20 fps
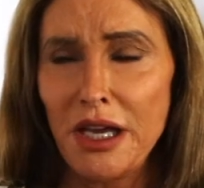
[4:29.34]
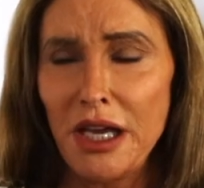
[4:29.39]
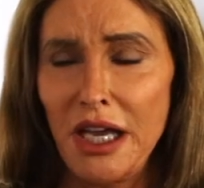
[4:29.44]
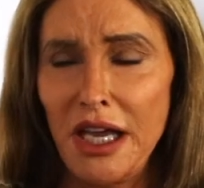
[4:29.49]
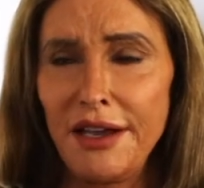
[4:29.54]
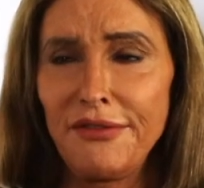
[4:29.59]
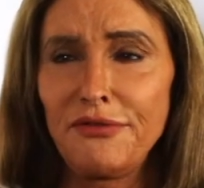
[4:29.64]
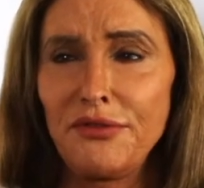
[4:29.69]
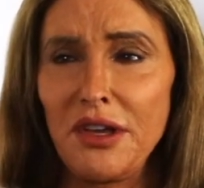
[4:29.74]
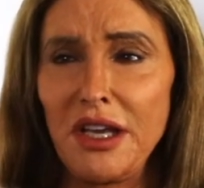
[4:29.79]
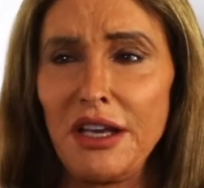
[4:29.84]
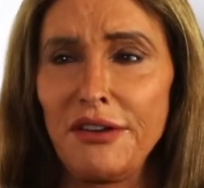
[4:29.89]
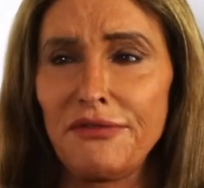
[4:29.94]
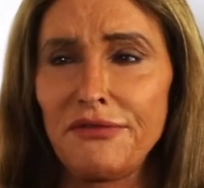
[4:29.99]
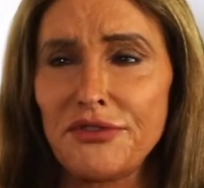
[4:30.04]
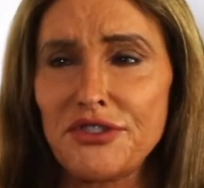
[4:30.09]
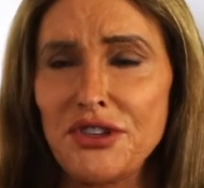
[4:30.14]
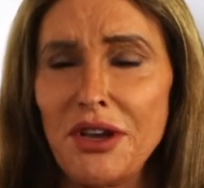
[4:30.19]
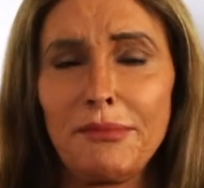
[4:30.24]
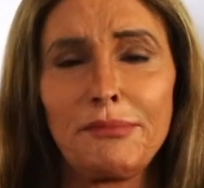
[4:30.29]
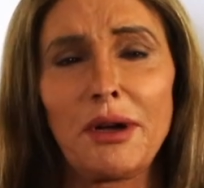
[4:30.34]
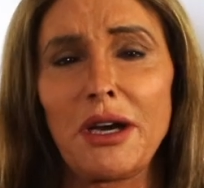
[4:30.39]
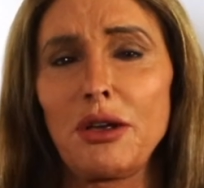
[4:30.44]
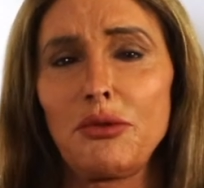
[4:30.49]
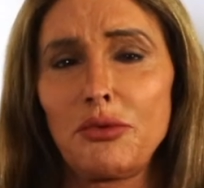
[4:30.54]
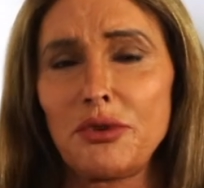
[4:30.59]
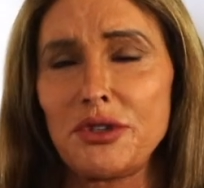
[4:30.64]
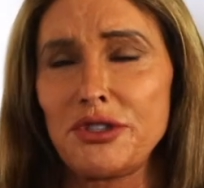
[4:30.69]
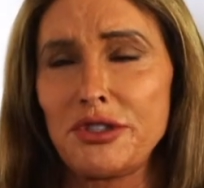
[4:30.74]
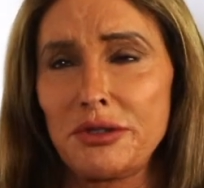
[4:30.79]
if somebody
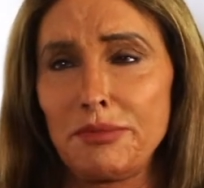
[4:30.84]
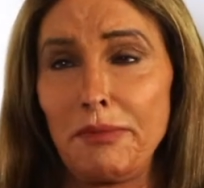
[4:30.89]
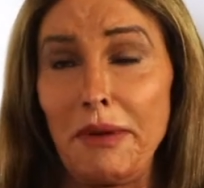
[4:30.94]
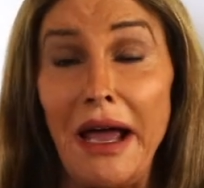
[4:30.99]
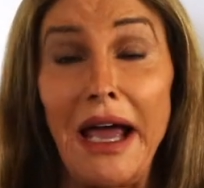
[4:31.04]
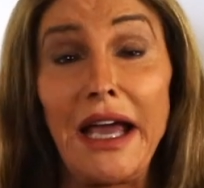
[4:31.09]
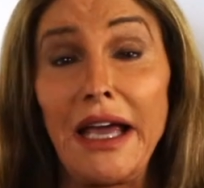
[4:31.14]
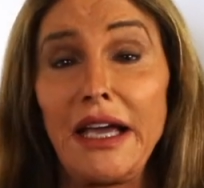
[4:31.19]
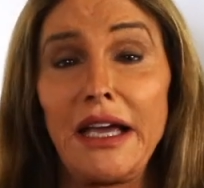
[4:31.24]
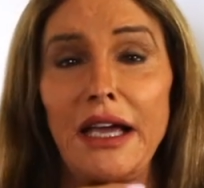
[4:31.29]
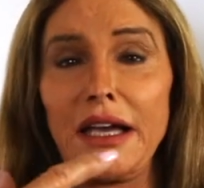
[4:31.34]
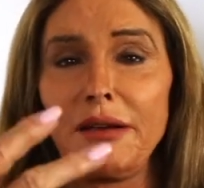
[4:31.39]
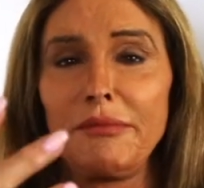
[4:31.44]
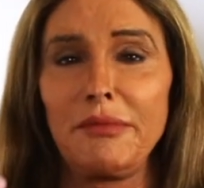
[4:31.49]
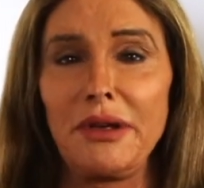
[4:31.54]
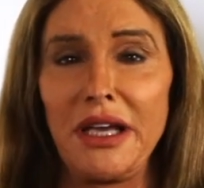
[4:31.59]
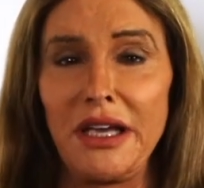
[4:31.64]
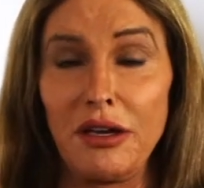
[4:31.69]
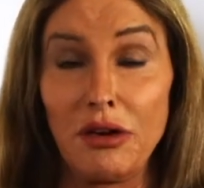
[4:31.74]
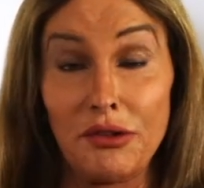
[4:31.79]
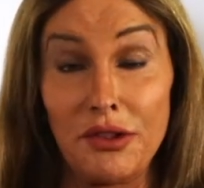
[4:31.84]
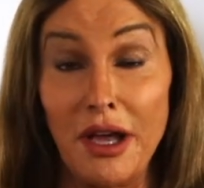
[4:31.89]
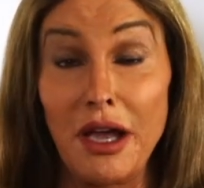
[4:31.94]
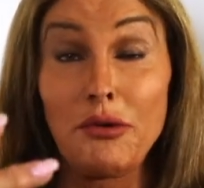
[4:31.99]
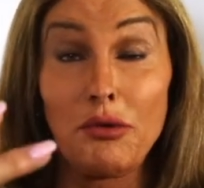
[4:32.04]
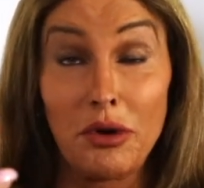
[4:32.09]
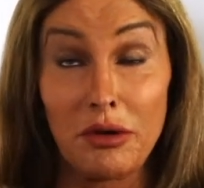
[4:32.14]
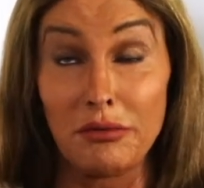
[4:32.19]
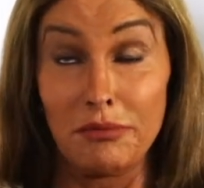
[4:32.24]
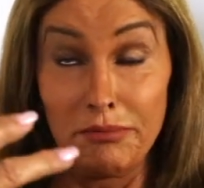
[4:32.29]
was paying me or they
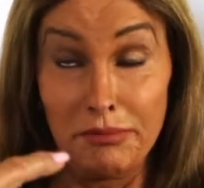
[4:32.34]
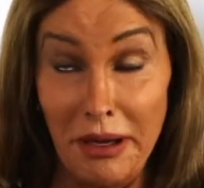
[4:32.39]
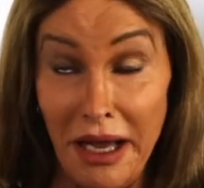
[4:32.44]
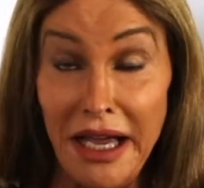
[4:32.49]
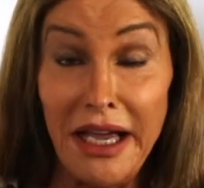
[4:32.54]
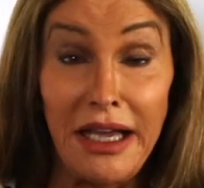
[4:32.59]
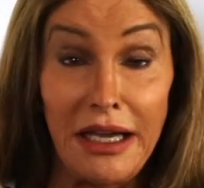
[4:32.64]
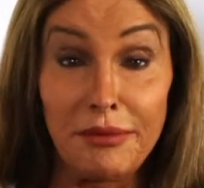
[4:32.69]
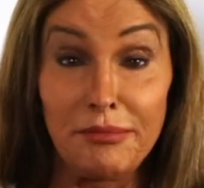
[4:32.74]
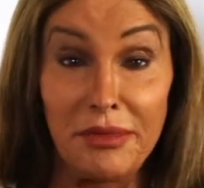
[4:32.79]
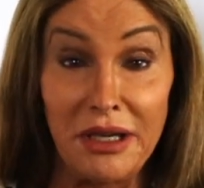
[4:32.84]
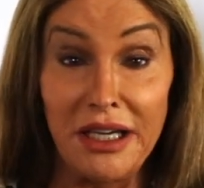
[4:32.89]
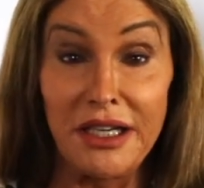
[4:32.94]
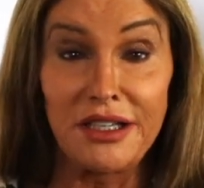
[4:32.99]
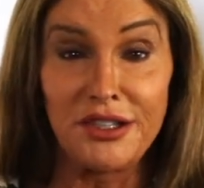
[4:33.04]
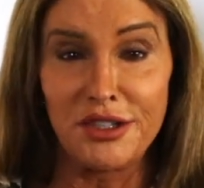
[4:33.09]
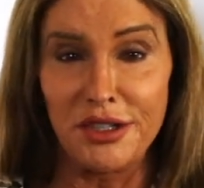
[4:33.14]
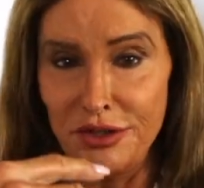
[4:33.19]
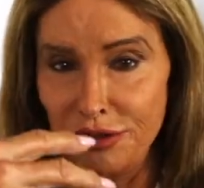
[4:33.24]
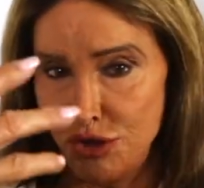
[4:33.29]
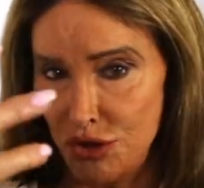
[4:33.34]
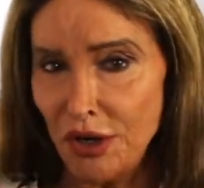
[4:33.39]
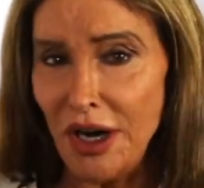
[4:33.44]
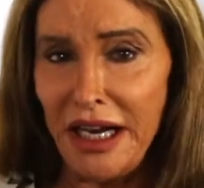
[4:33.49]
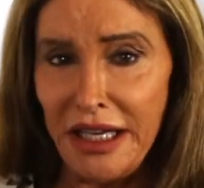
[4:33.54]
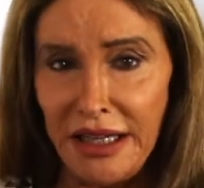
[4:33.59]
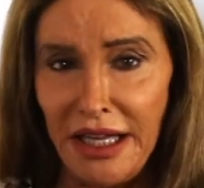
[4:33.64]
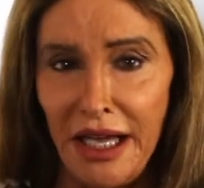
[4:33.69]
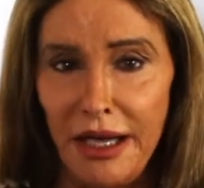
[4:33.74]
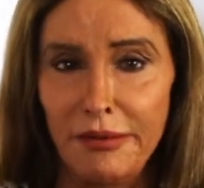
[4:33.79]
were paying me to
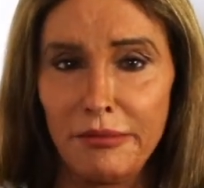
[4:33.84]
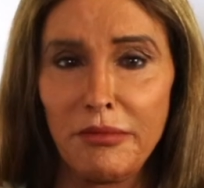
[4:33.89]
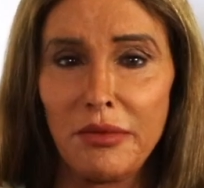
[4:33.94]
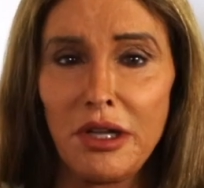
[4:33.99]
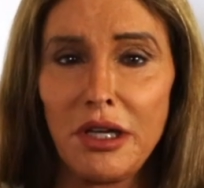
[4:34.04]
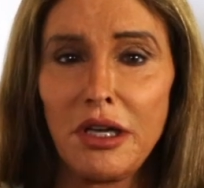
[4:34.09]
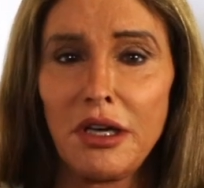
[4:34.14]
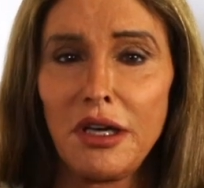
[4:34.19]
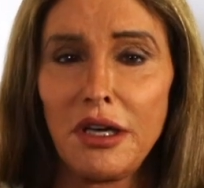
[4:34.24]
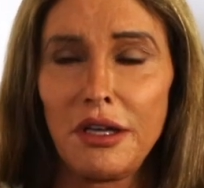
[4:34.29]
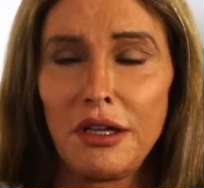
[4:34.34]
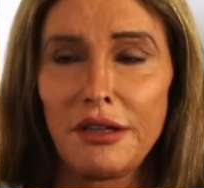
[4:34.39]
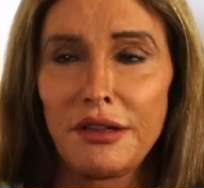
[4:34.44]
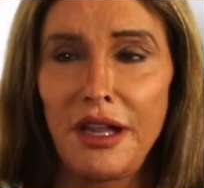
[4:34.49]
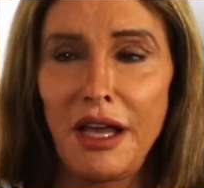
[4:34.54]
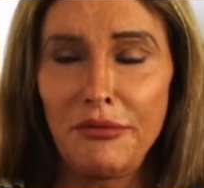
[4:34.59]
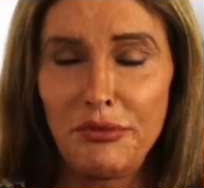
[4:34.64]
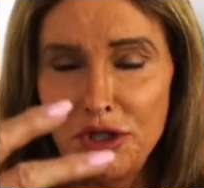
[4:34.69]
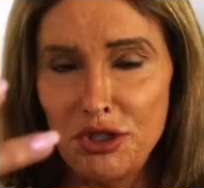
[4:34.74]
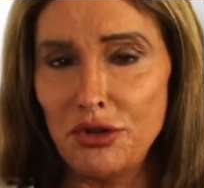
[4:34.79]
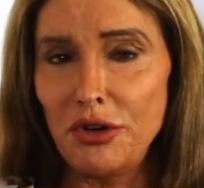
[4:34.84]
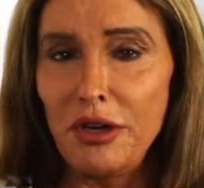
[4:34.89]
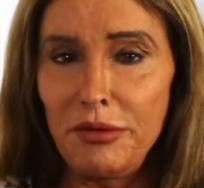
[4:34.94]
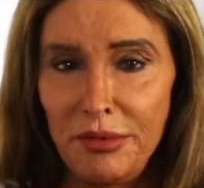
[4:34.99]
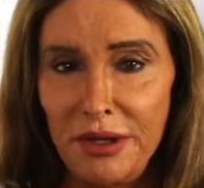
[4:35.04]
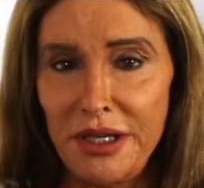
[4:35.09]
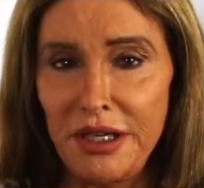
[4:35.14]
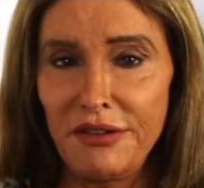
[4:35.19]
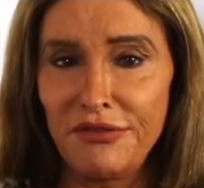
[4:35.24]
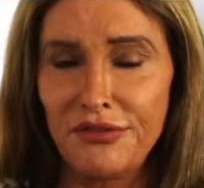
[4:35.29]
train them, they would treat
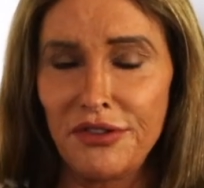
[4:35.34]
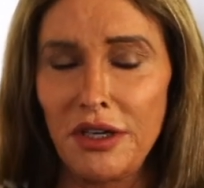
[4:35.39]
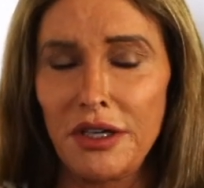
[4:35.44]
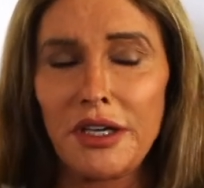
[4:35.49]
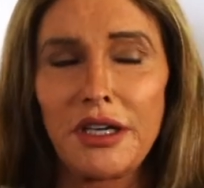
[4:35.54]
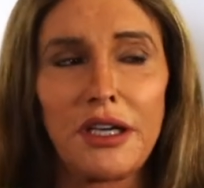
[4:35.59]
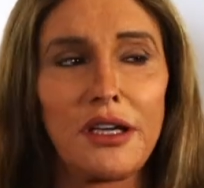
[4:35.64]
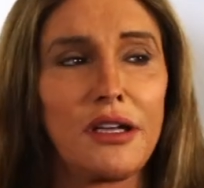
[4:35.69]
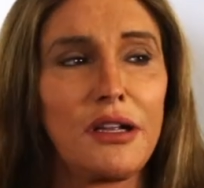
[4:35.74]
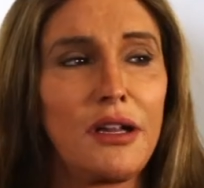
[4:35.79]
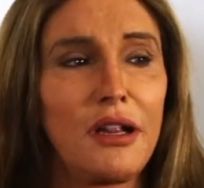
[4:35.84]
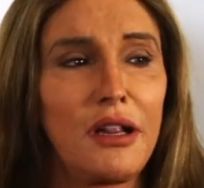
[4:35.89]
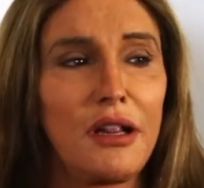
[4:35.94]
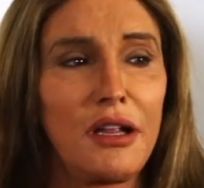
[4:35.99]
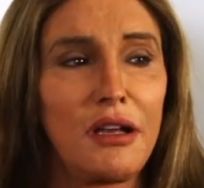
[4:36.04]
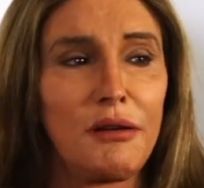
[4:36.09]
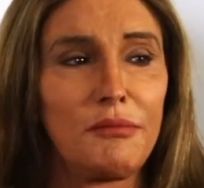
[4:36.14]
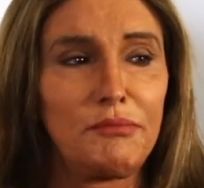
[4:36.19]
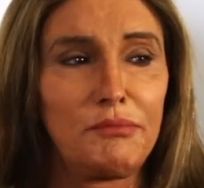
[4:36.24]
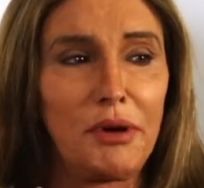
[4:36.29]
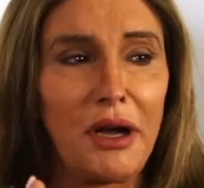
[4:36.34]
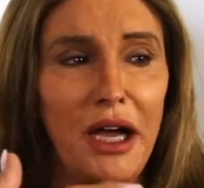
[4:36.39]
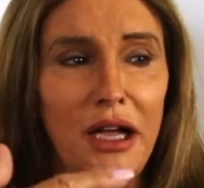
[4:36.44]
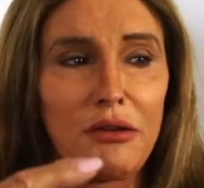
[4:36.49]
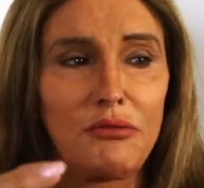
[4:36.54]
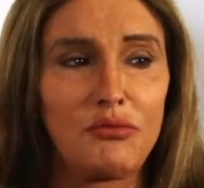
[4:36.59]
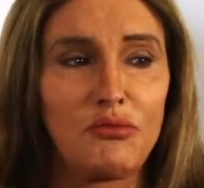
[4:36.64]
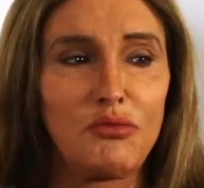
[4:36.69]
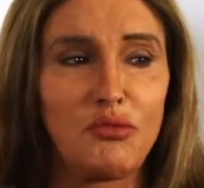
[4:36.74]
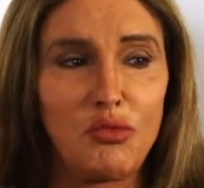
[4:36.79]
me differently.
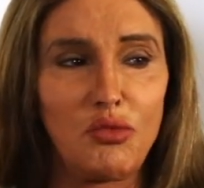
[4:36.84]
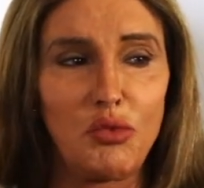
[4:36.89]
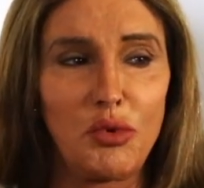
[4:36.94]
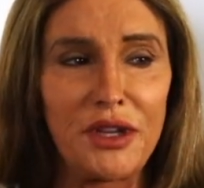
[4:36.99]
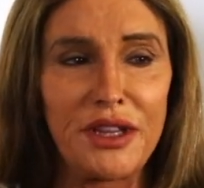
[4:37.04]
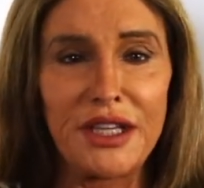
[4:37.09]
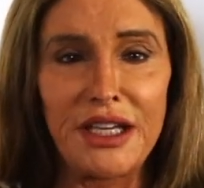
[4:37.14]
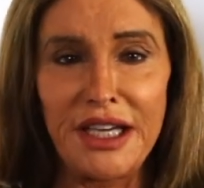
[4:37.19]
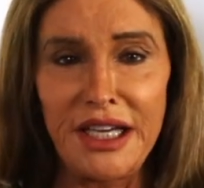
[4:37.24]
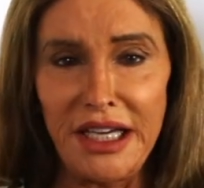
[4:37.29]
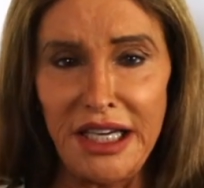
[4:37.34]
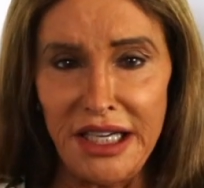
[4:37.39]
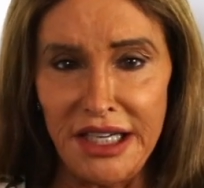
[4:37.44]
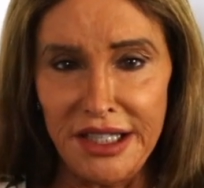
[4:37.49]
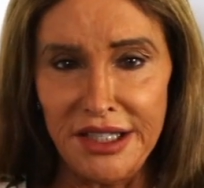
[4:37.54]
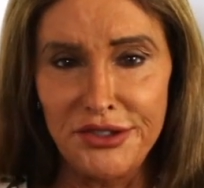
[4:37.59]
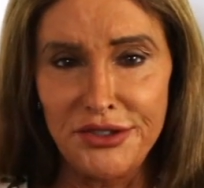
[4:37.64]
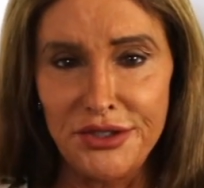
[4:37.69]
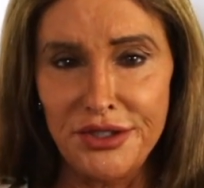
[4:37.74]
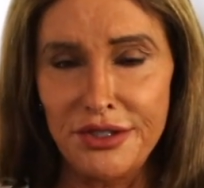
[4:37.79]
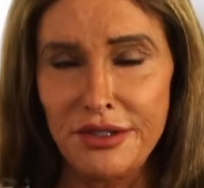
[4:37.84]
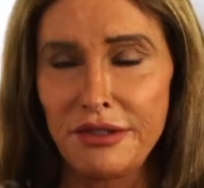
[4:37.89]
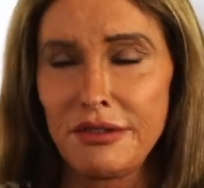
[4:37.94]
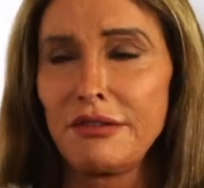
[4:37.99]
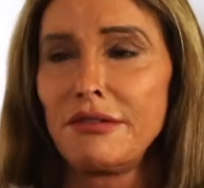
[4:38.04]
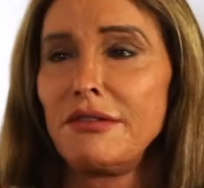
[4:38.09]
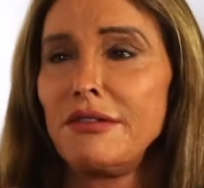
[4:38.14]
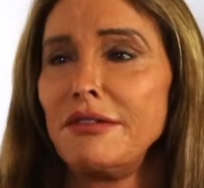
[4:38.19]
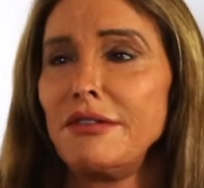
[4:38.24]
But with the kids,